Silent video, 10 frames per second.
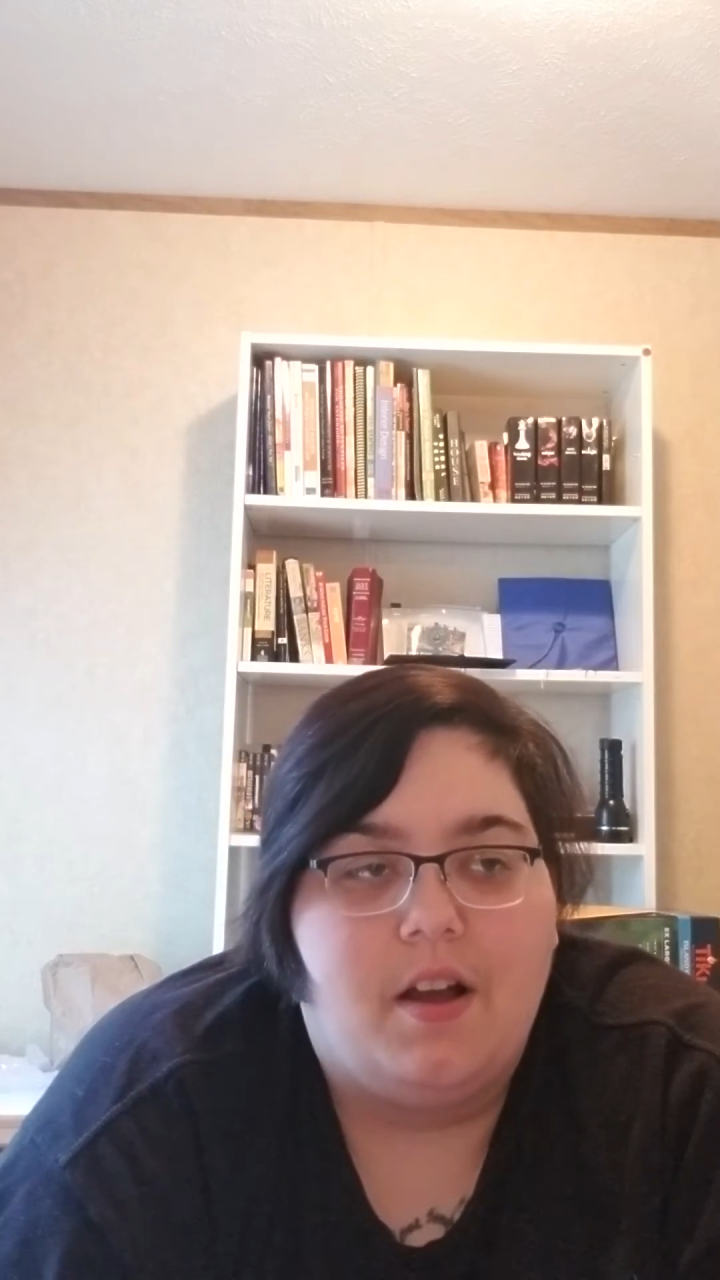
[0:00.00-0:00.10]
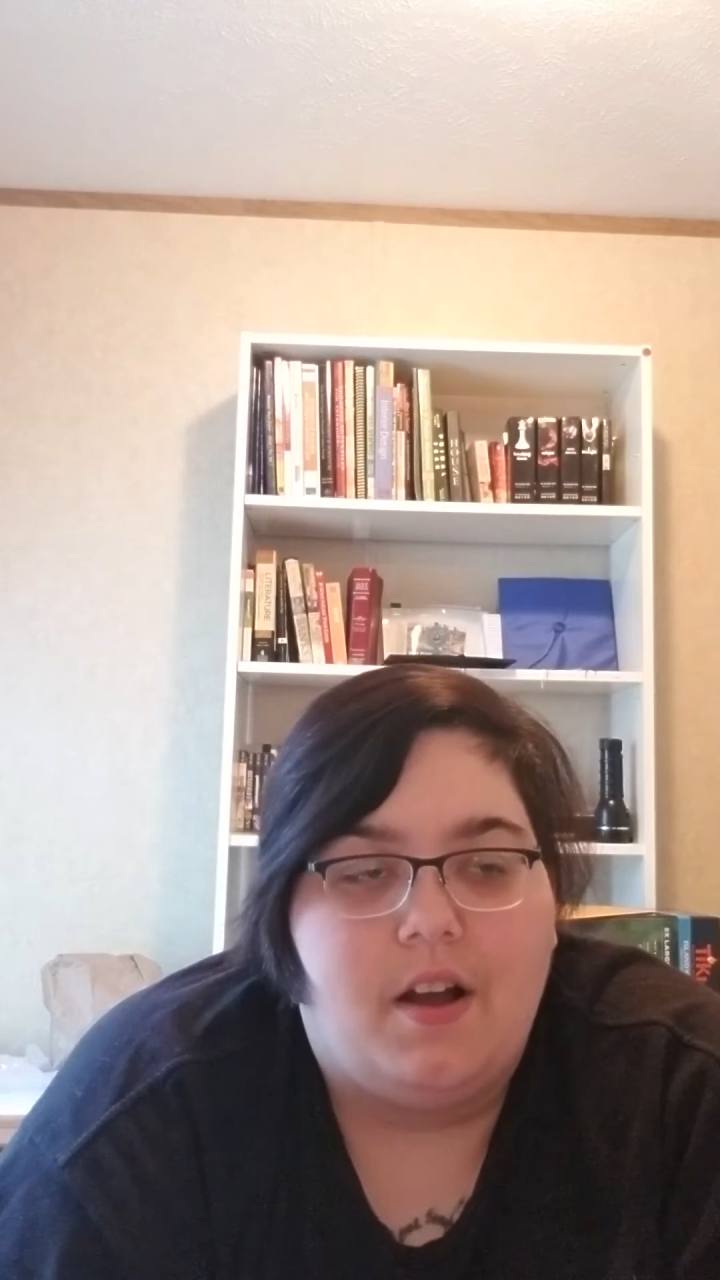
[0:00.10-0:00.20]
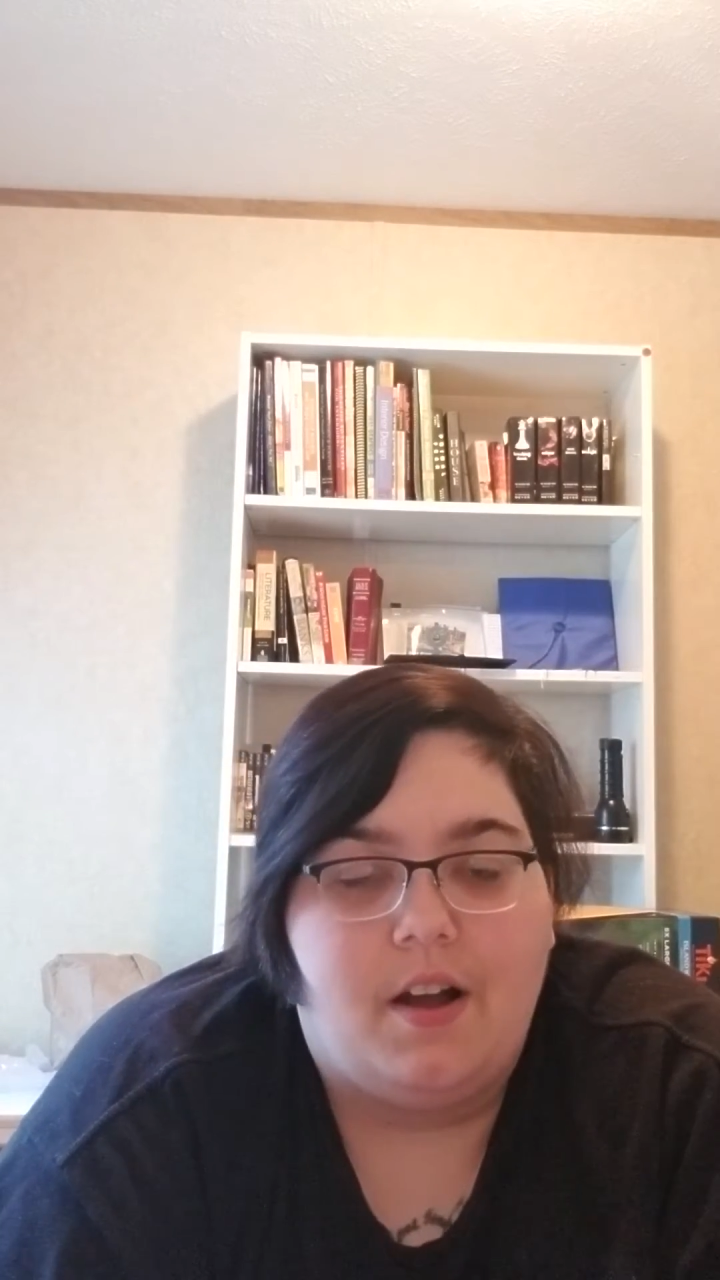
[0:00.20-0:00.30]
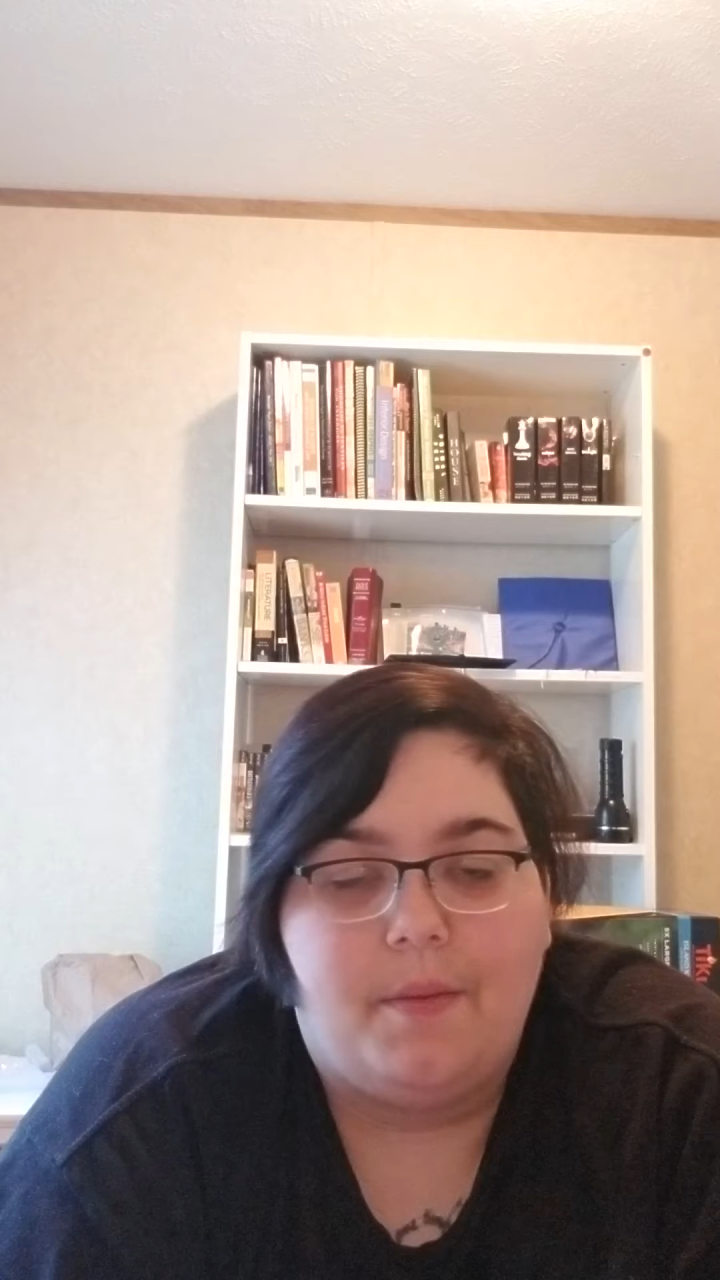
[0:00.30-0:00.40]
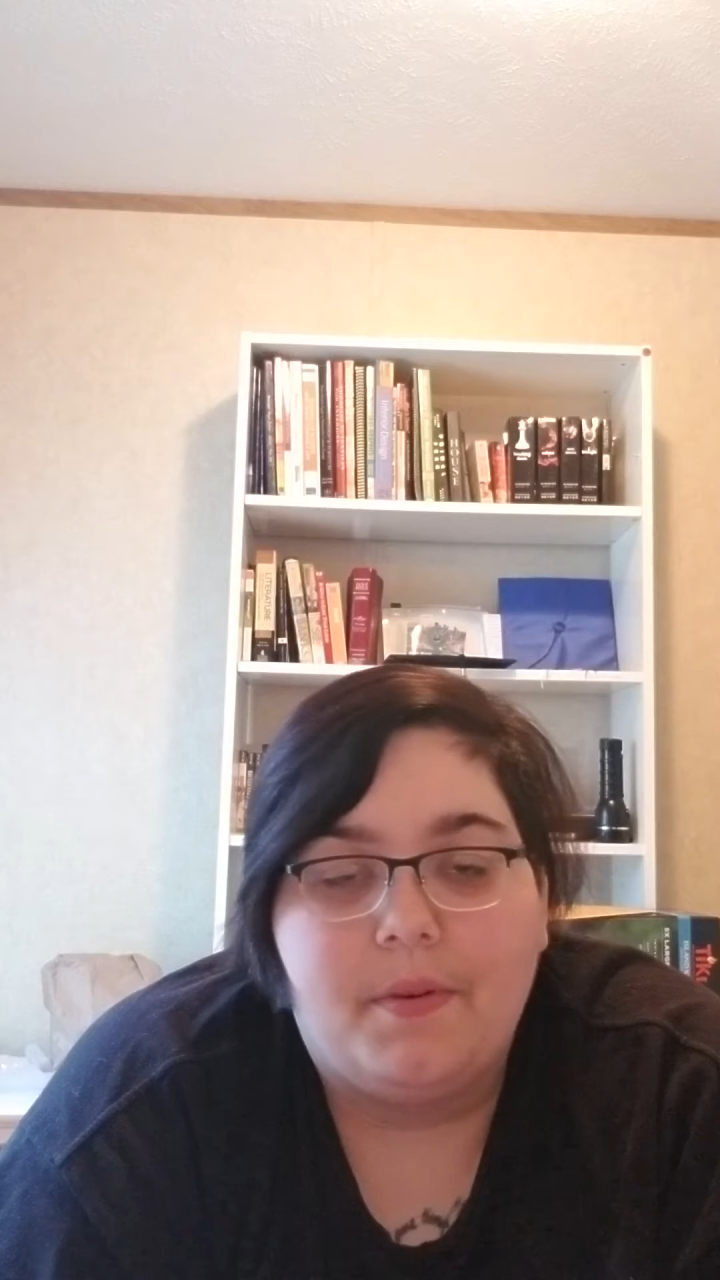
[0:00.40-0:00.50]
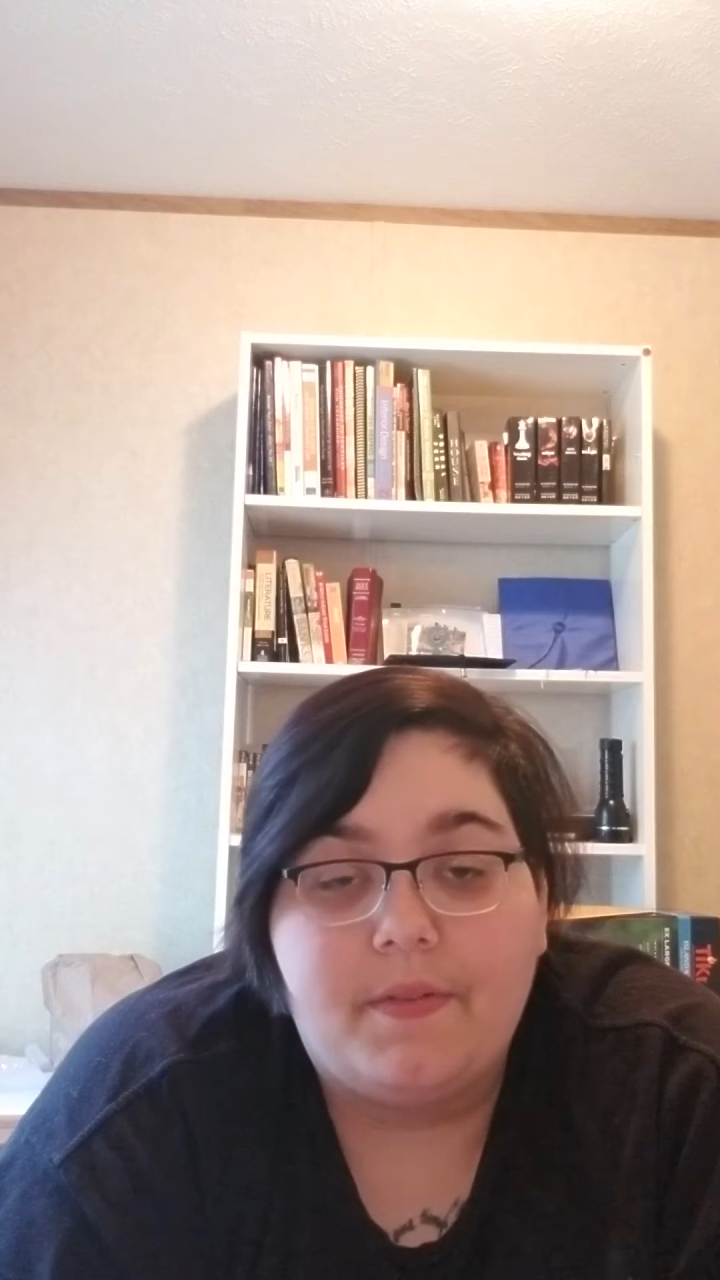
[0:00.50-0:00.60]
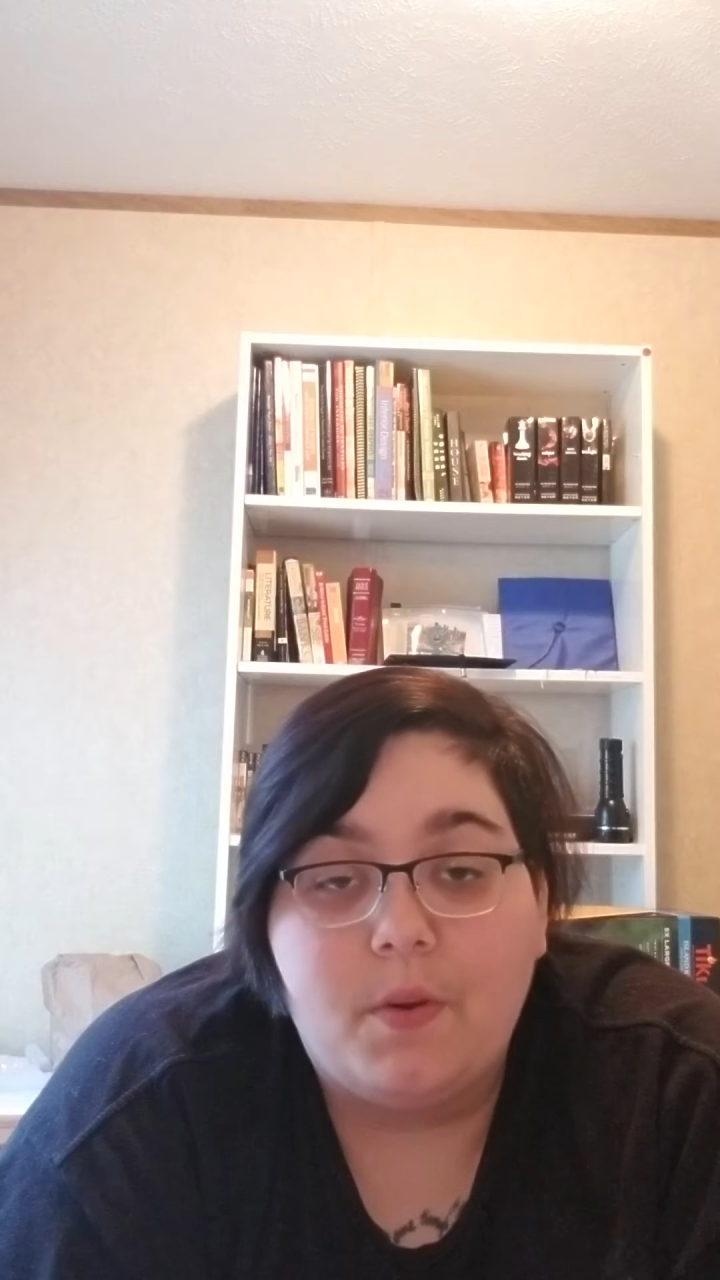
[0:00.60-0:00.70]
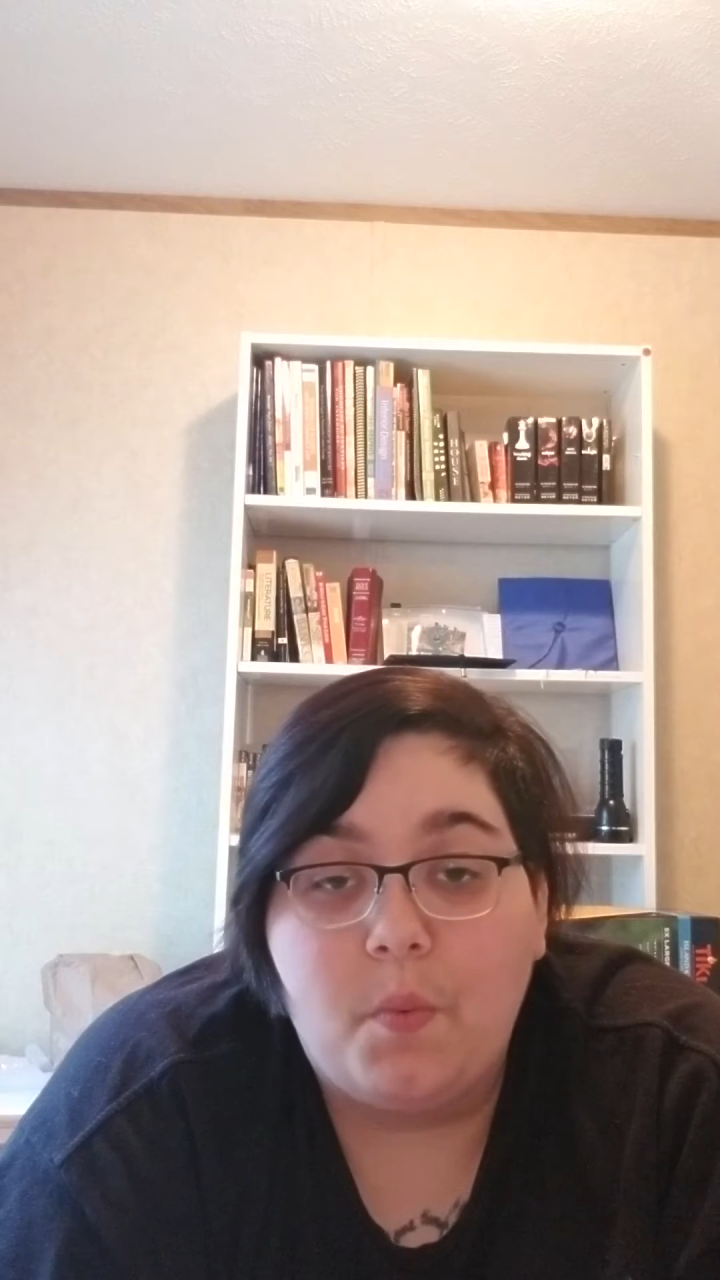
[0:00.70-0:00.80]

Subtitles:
But if you